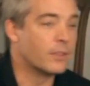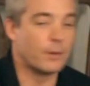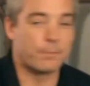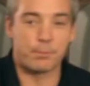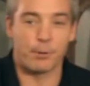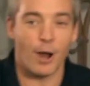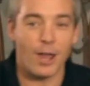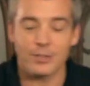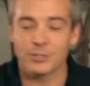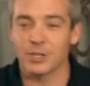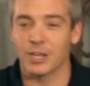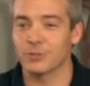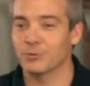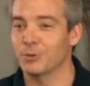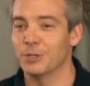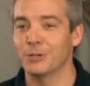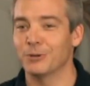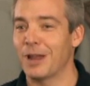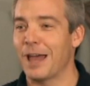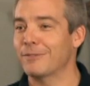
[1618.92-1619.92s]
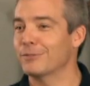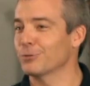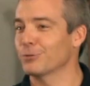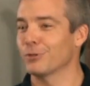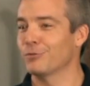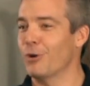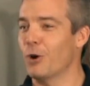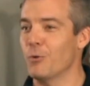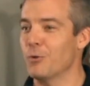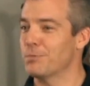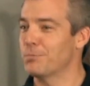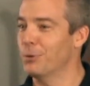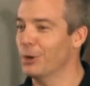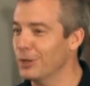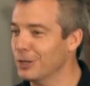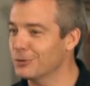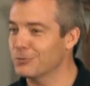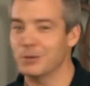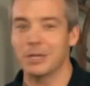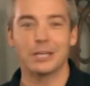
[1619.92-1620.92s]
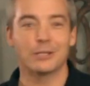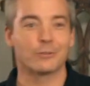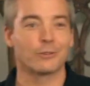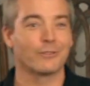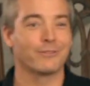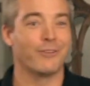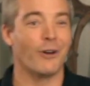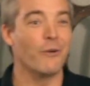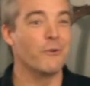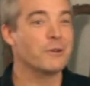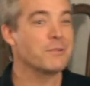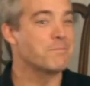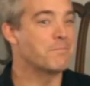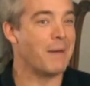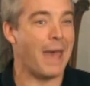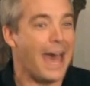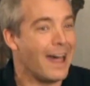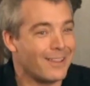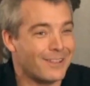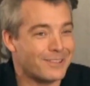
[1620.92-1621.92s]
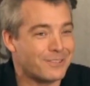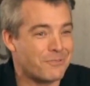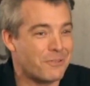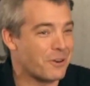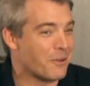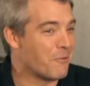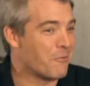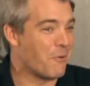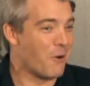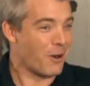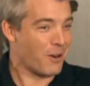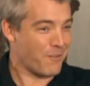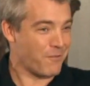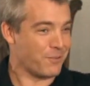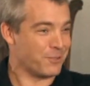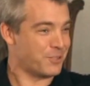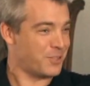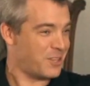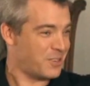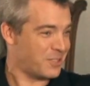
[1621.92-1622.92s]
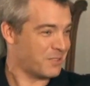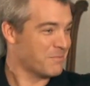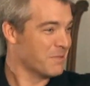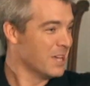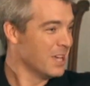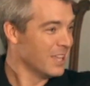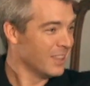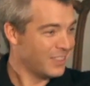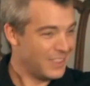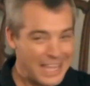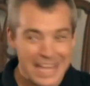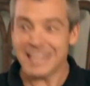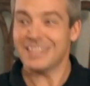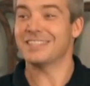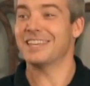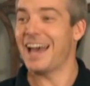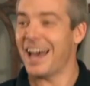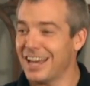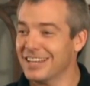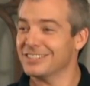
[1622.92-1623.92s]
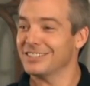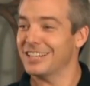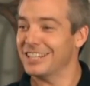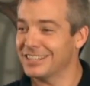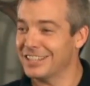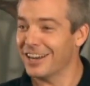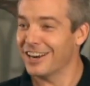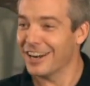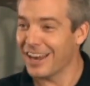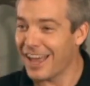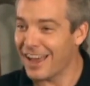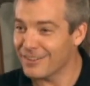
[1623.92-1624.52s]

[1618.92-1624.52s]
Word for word: the process. We don't have to revolt with bullets. We get to revolt with ballots. What a wonderful system. These guys laid their